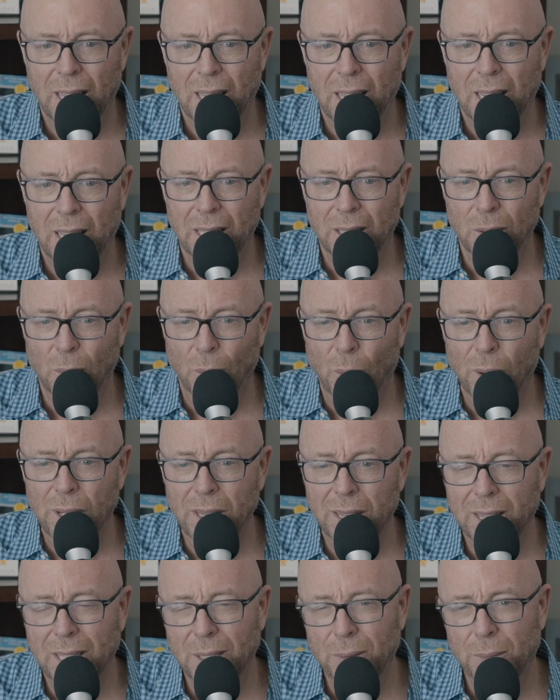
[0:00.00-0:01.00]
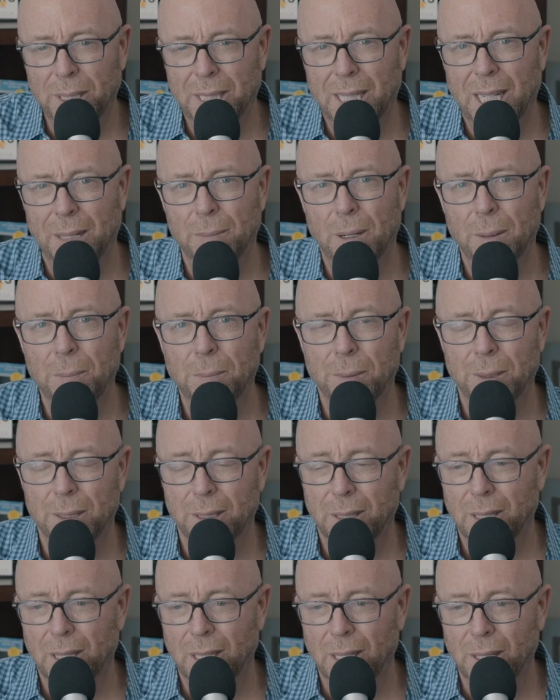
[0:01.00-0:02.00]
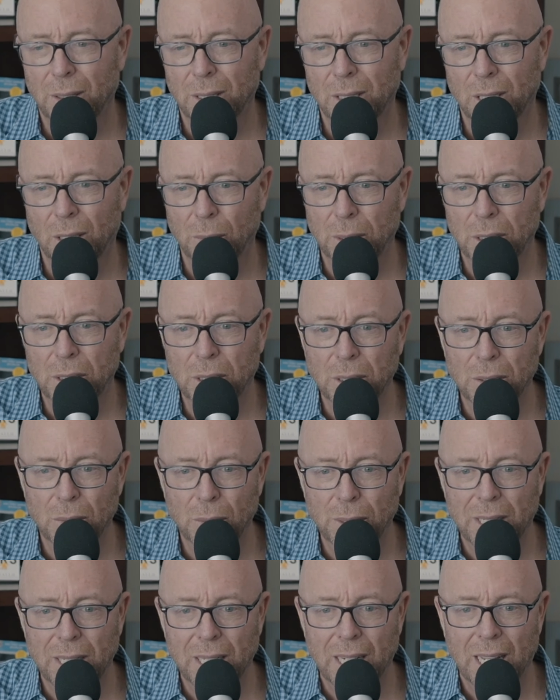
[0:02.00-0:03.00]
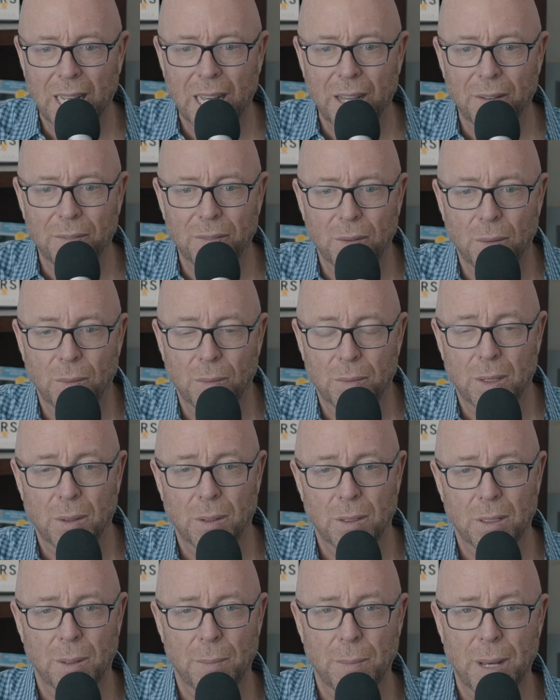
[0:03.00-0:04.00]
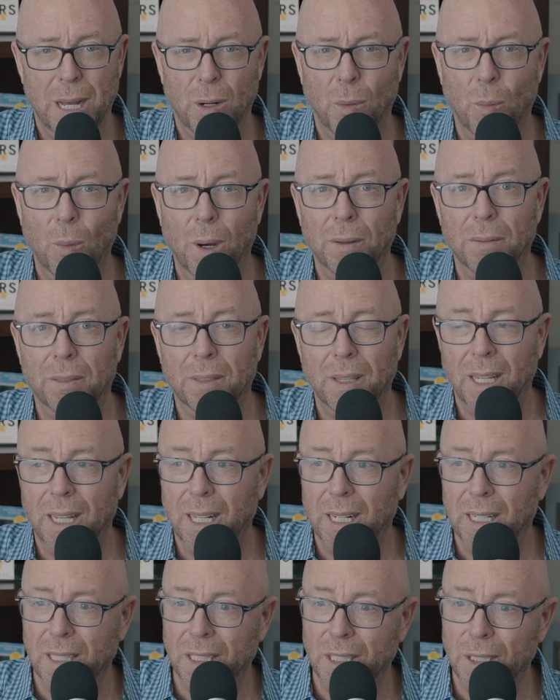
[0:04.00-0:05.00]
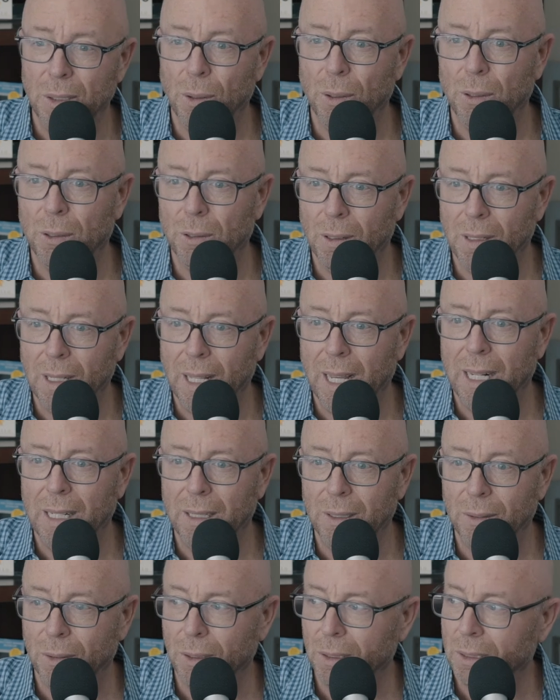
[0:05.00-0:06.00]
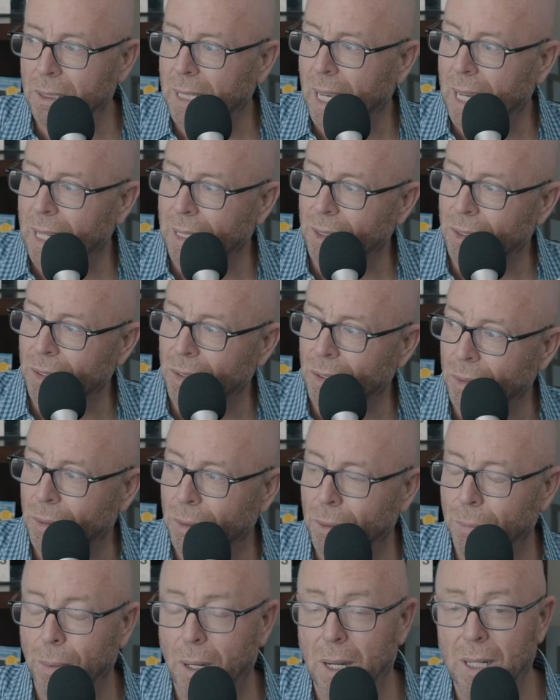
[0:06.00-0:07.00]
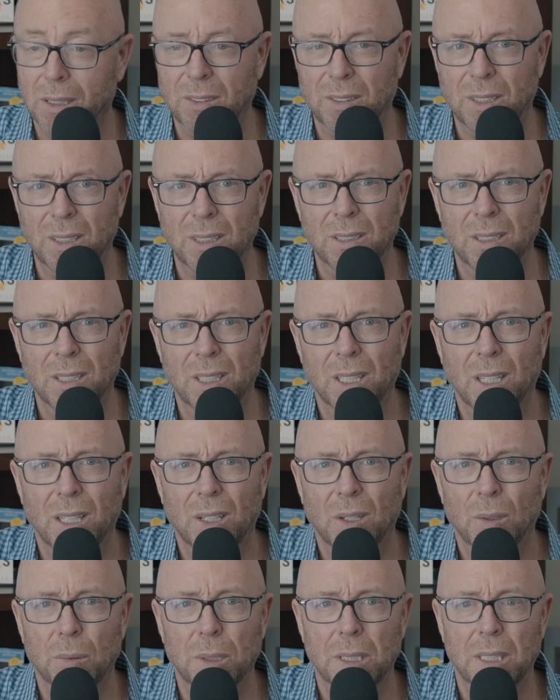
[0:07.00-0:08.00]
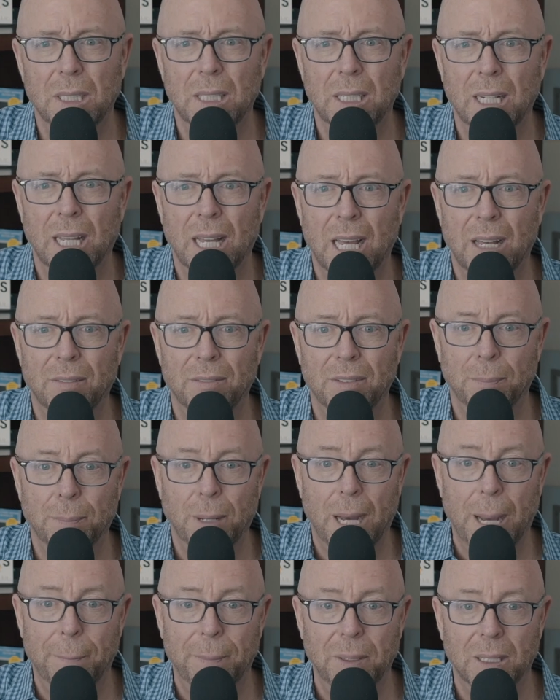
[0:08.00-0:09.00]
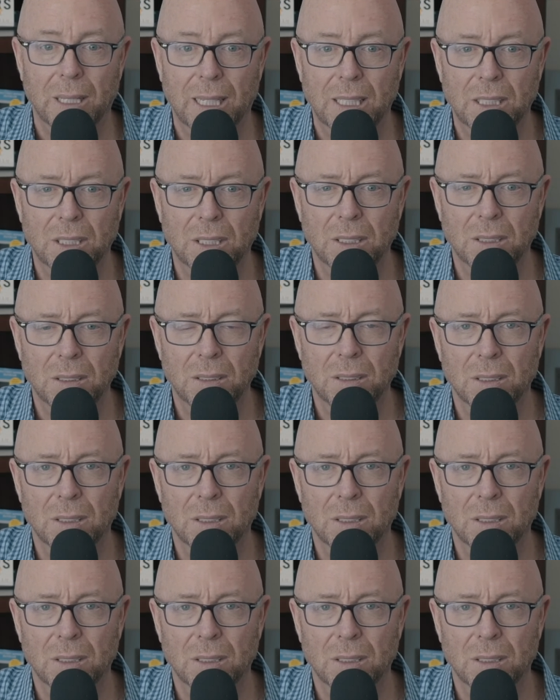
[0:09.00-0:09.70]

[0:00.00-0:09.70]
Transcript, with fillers: And the one thing we came up with that you know we could we didn't have the, the, the amount of wealth they had in New York or Atlanta or Dallas or Boston. We didn't have the population,